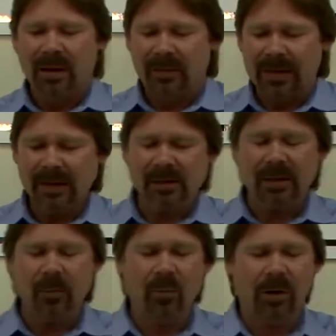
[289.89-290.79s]
The next
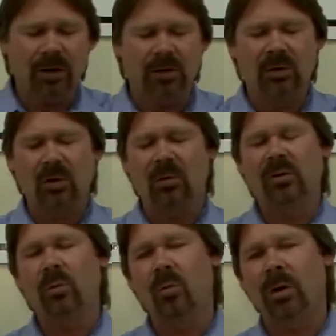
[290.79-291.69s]
thing we wanted to do
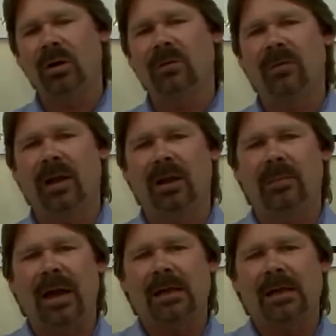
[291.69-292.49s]
is we wanted to develop